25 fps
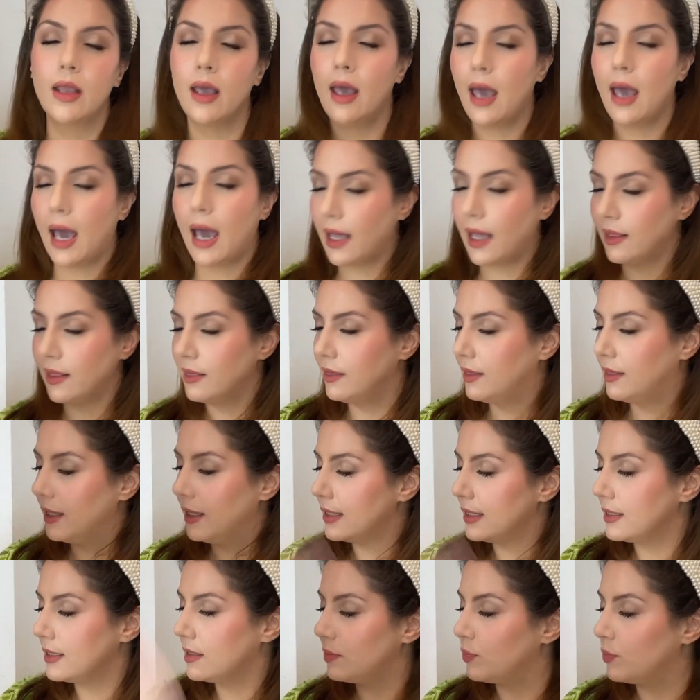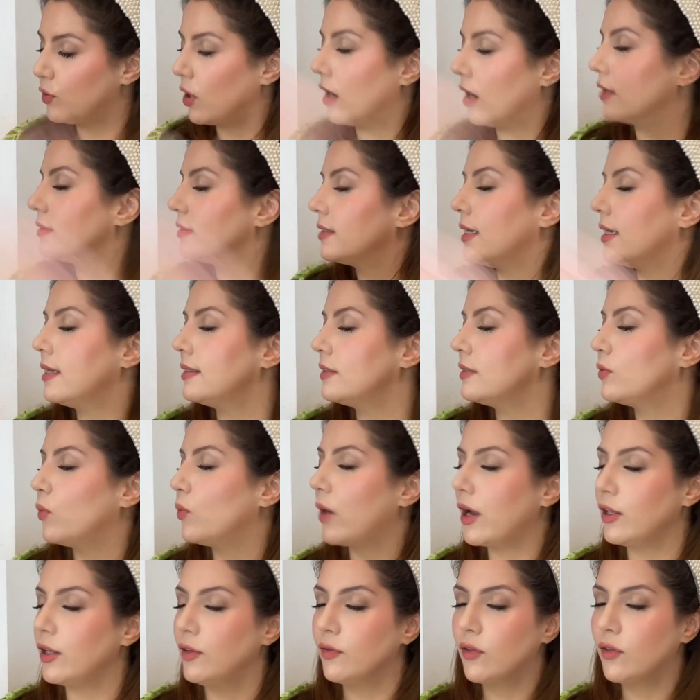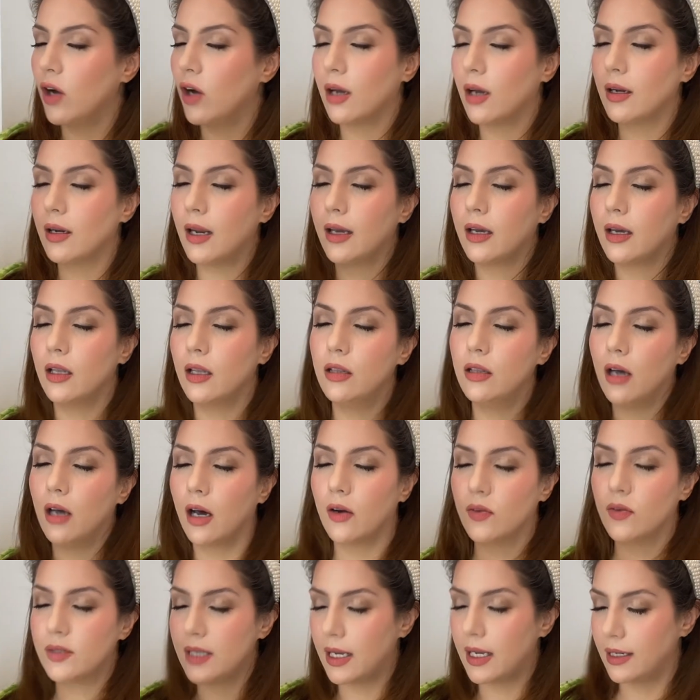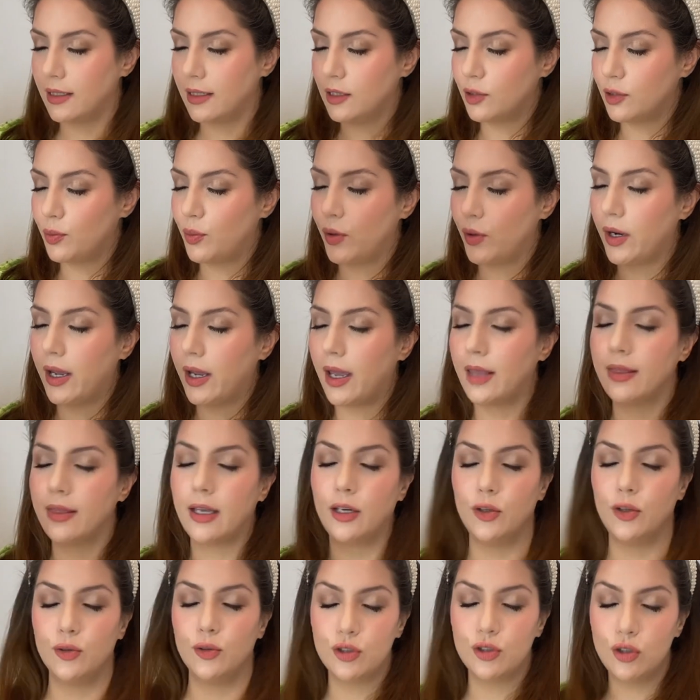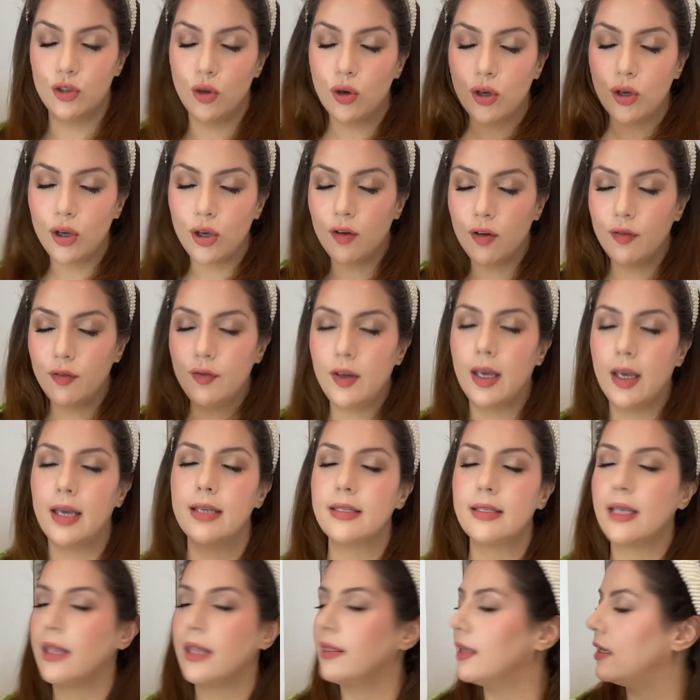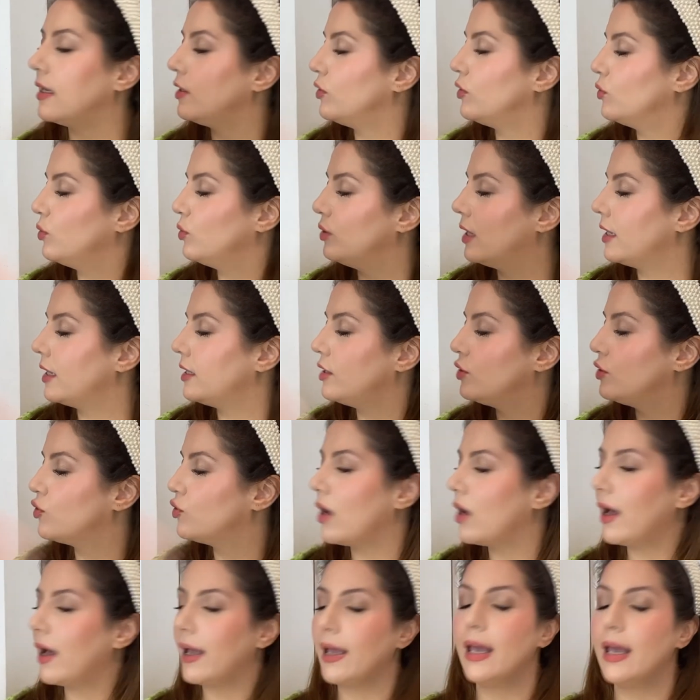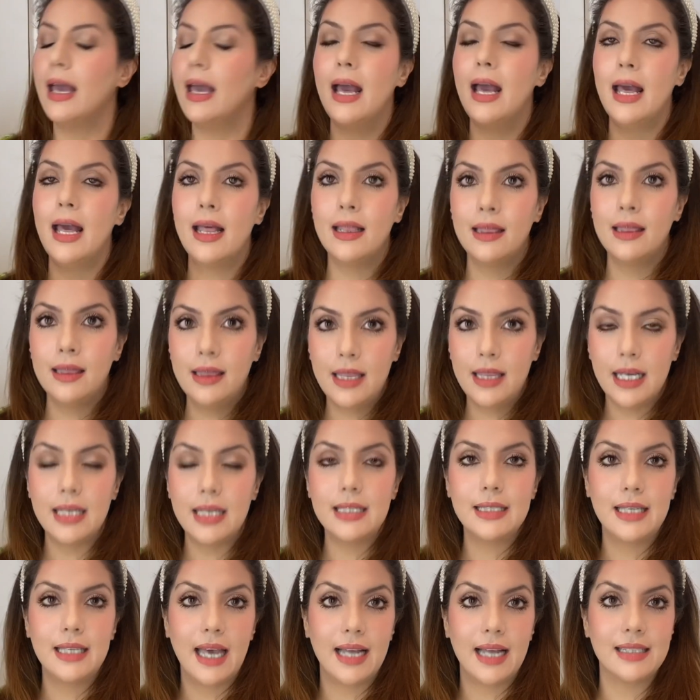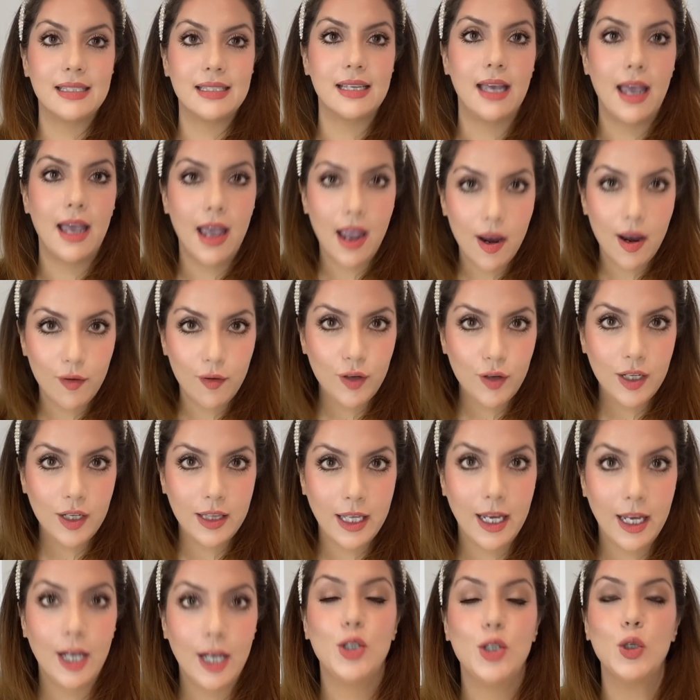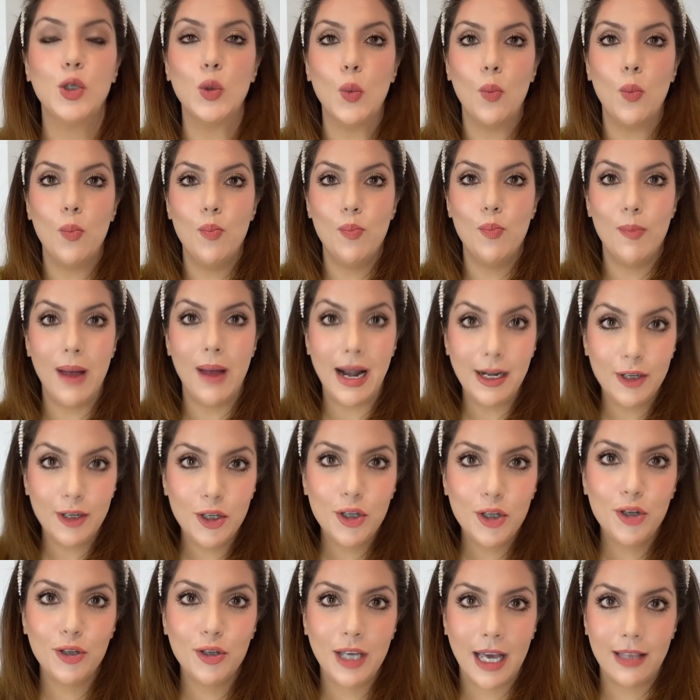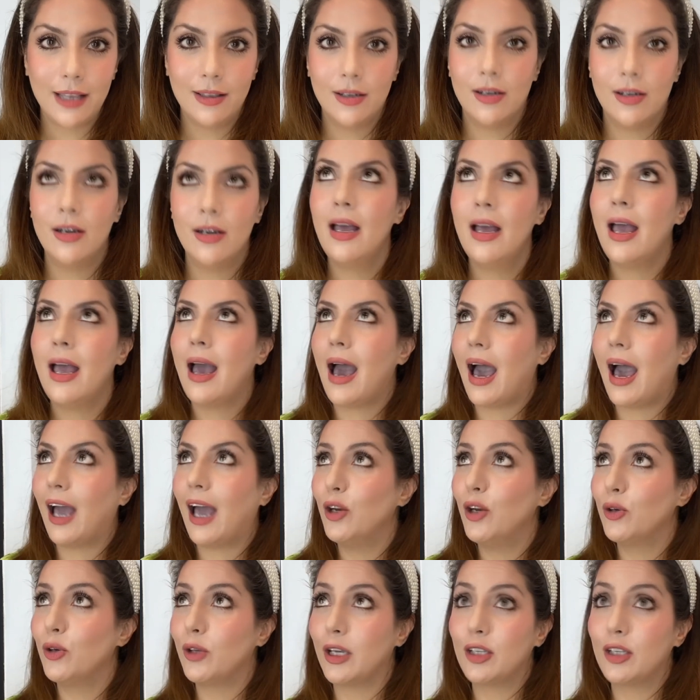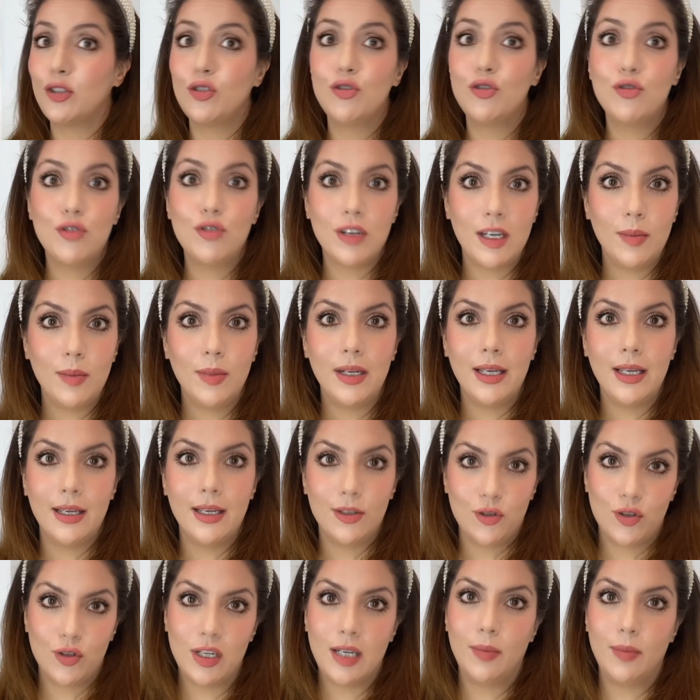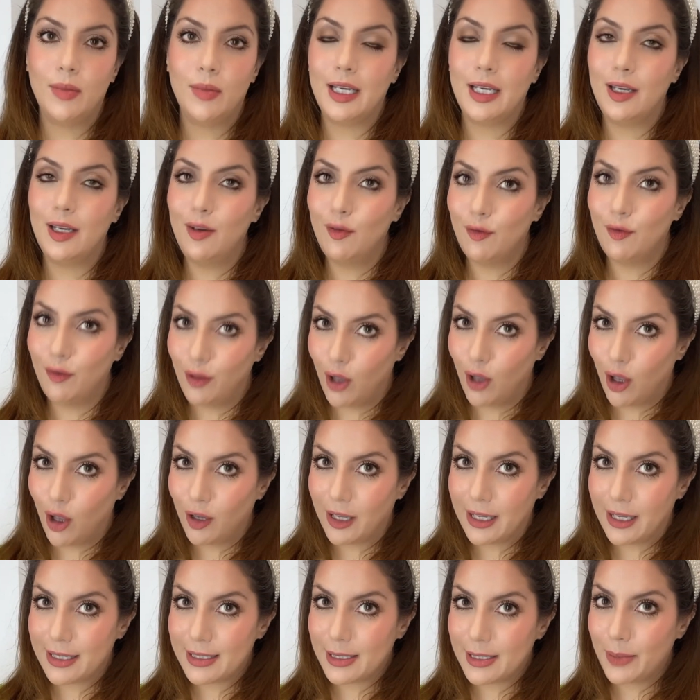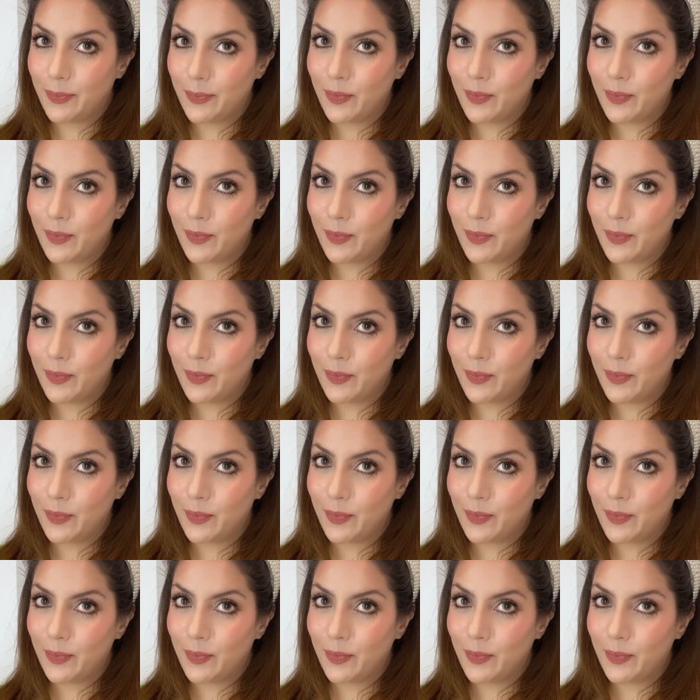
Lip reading: And this process where you've got like a lot of setting spray and then you soak your face and then you let it dry, this gets everything to melt together and look extremely, extremely flawless.